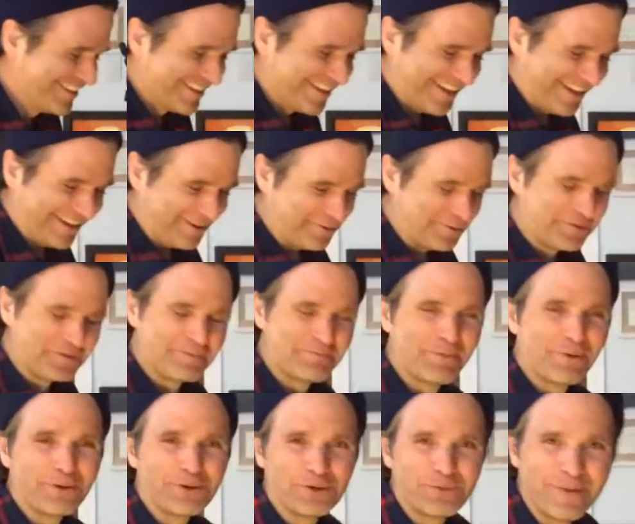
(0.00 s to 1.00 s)
And it was the
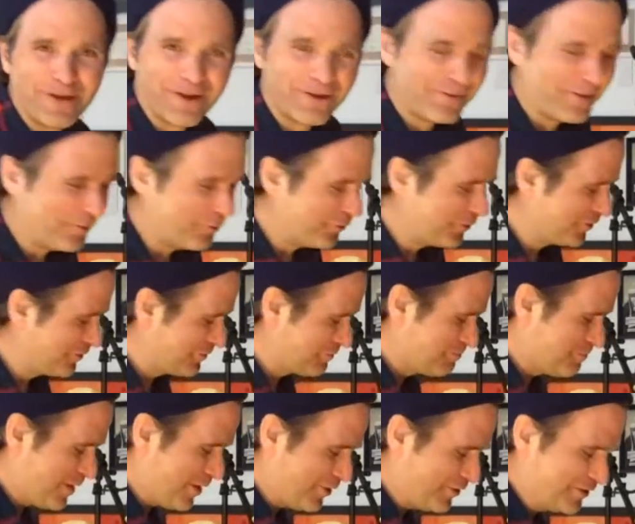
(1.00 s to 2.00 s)
polar bear that was
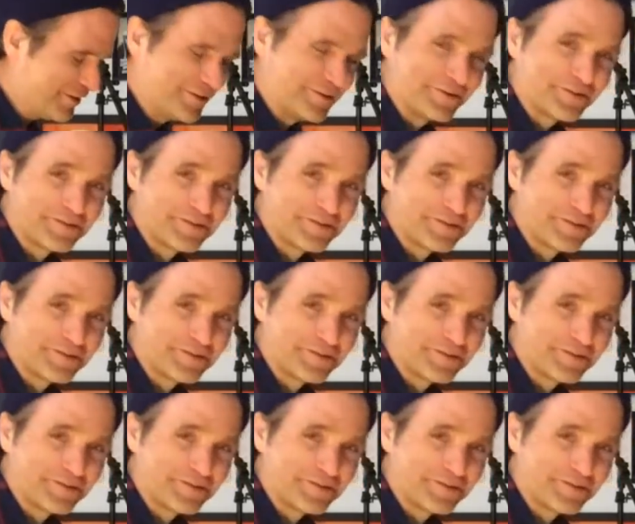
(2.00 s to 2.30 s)
buried under